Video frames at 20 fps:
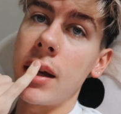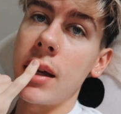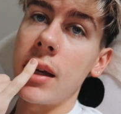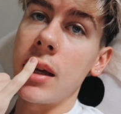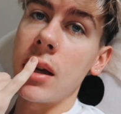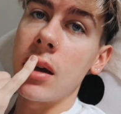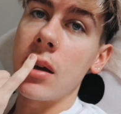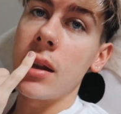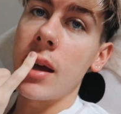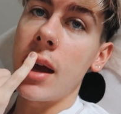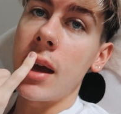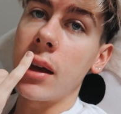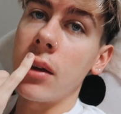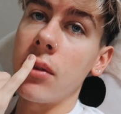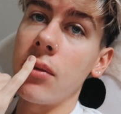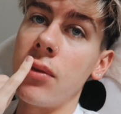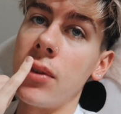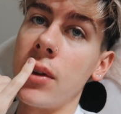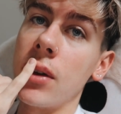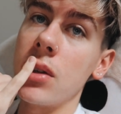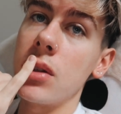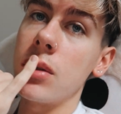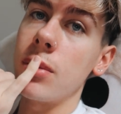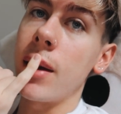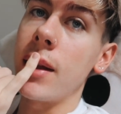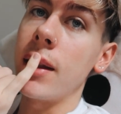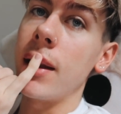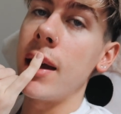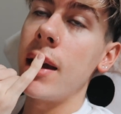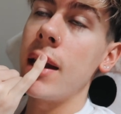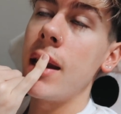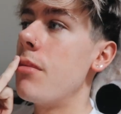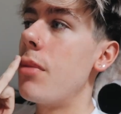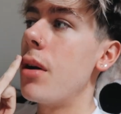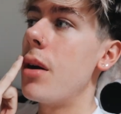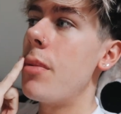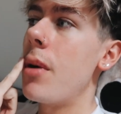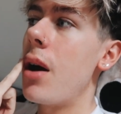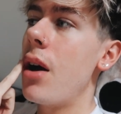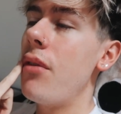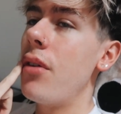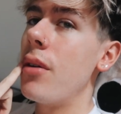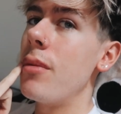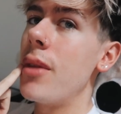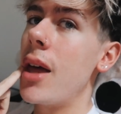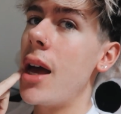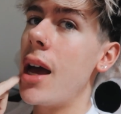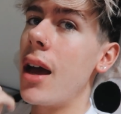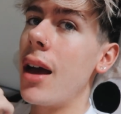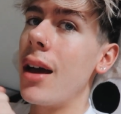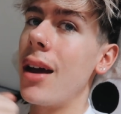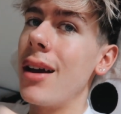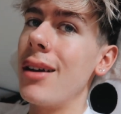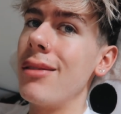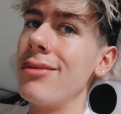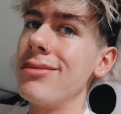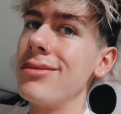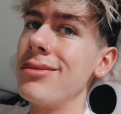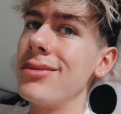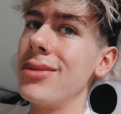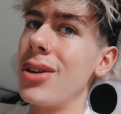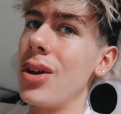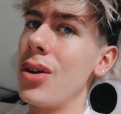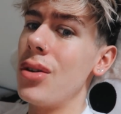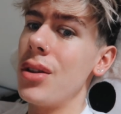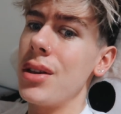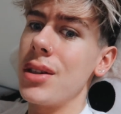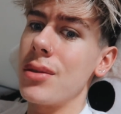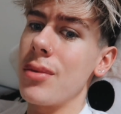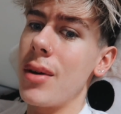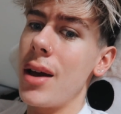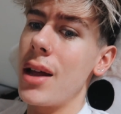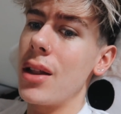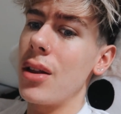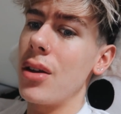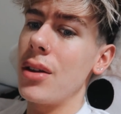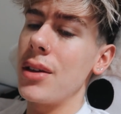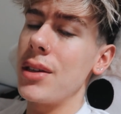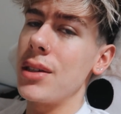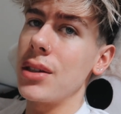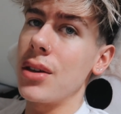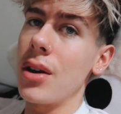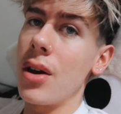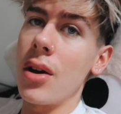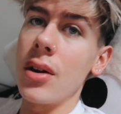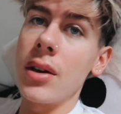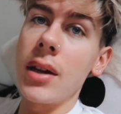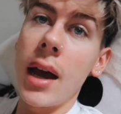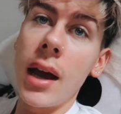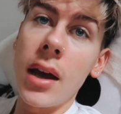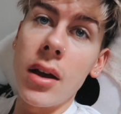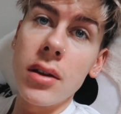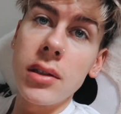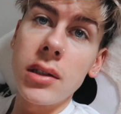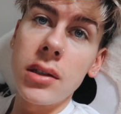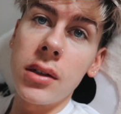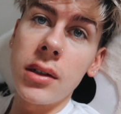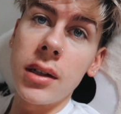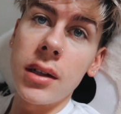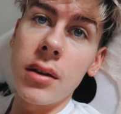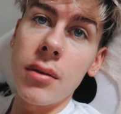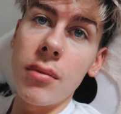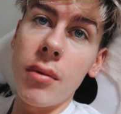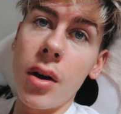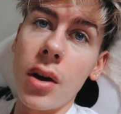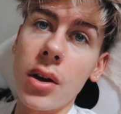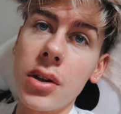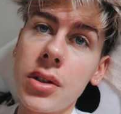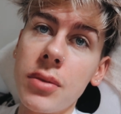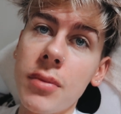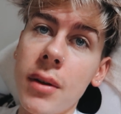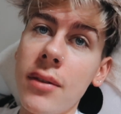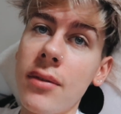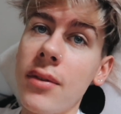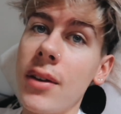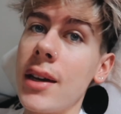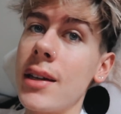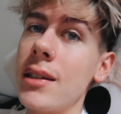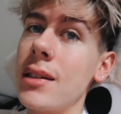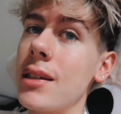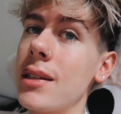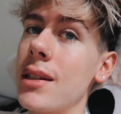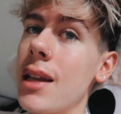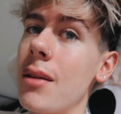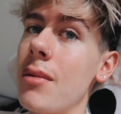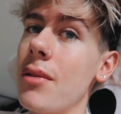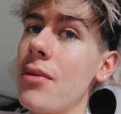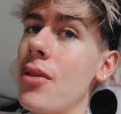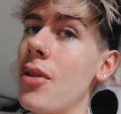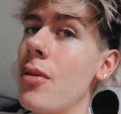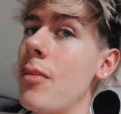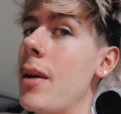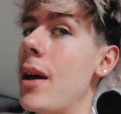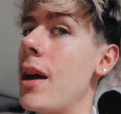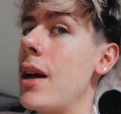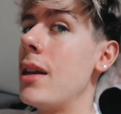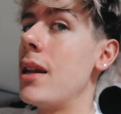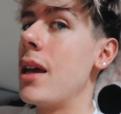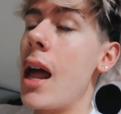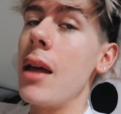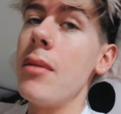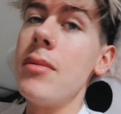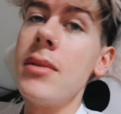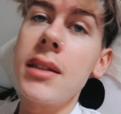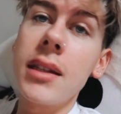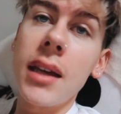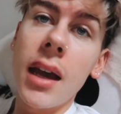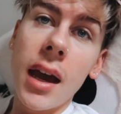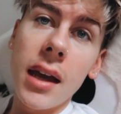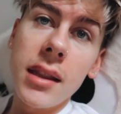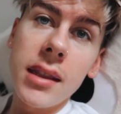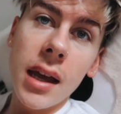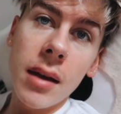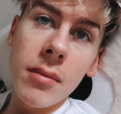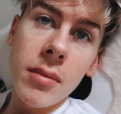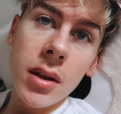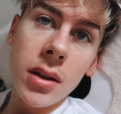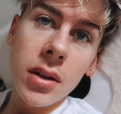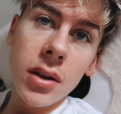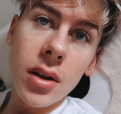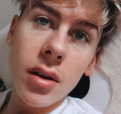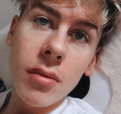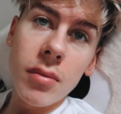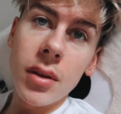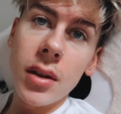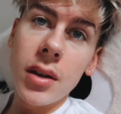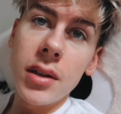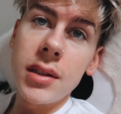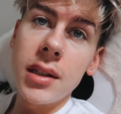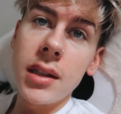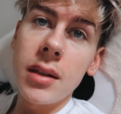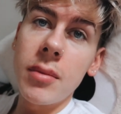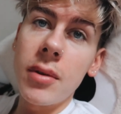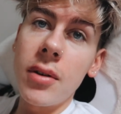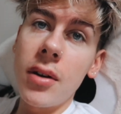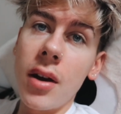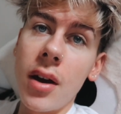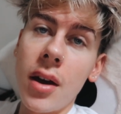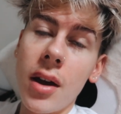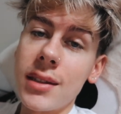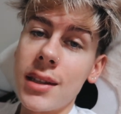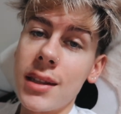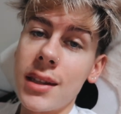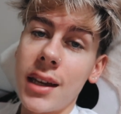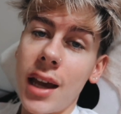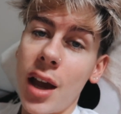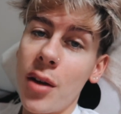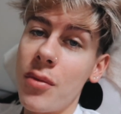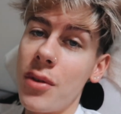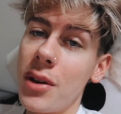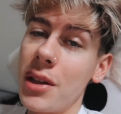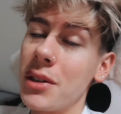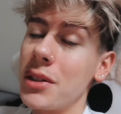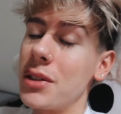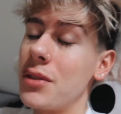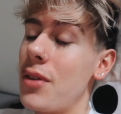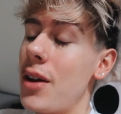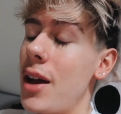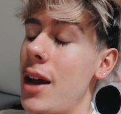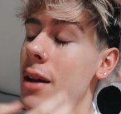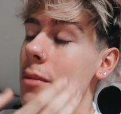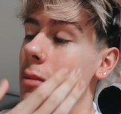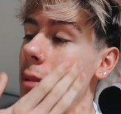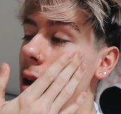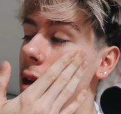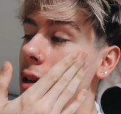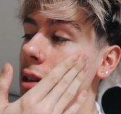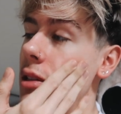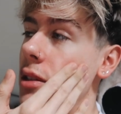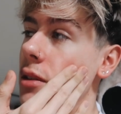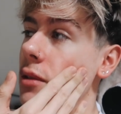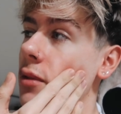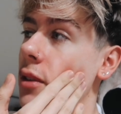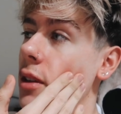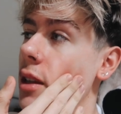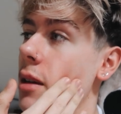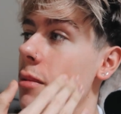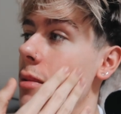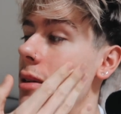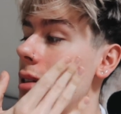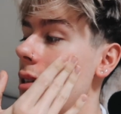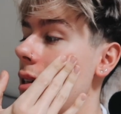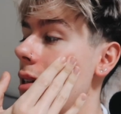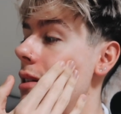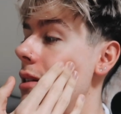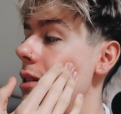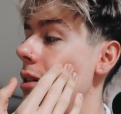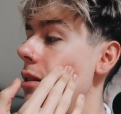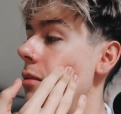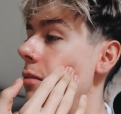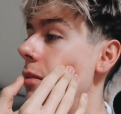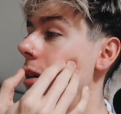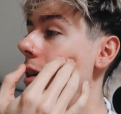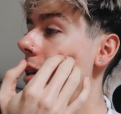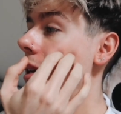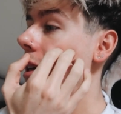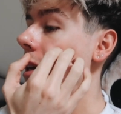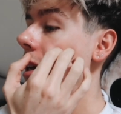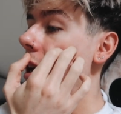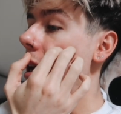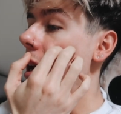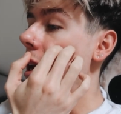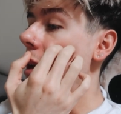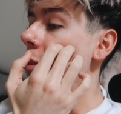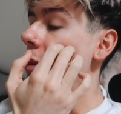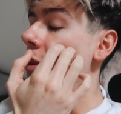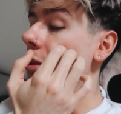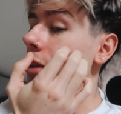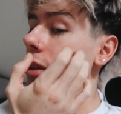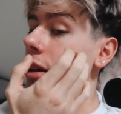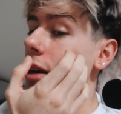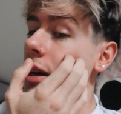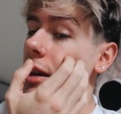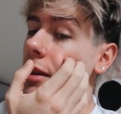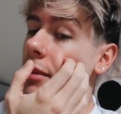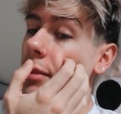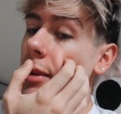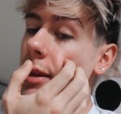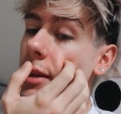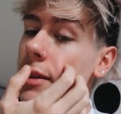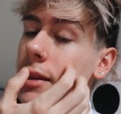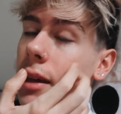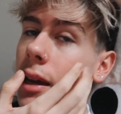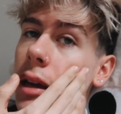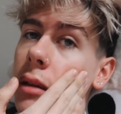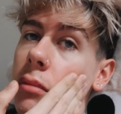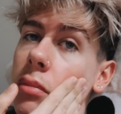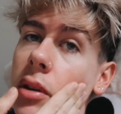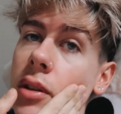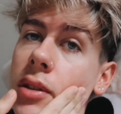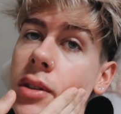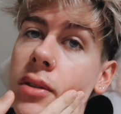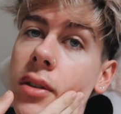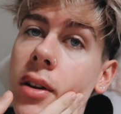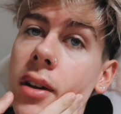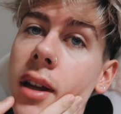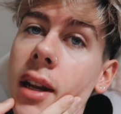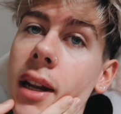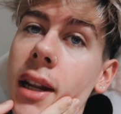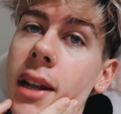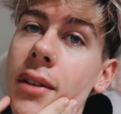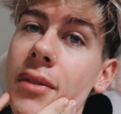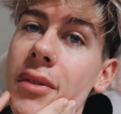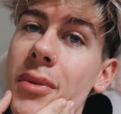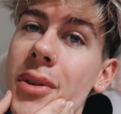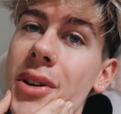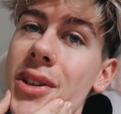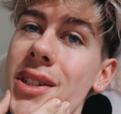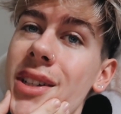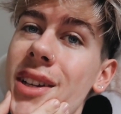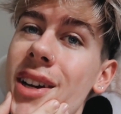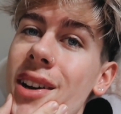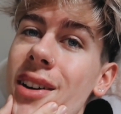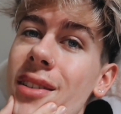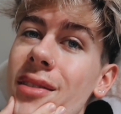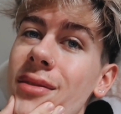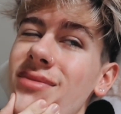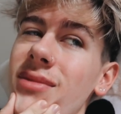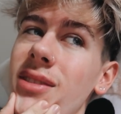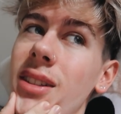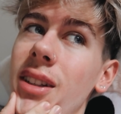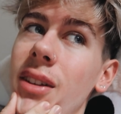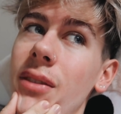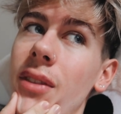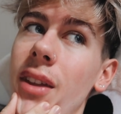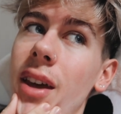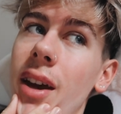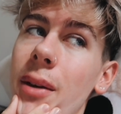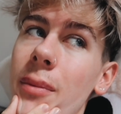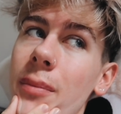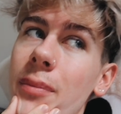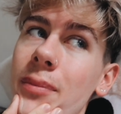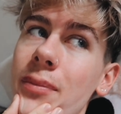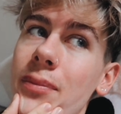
like here, like I can feel swelling. But apart from that, all is well, all is good. I also didn't wash my face last night before bed and I'm scared that I'm gonna look up close in the mirror. Cause in the camera it looks fine, but I just feel like my skin's gonna be hating me for that because I had bronzer on and I never washed it off. Love that.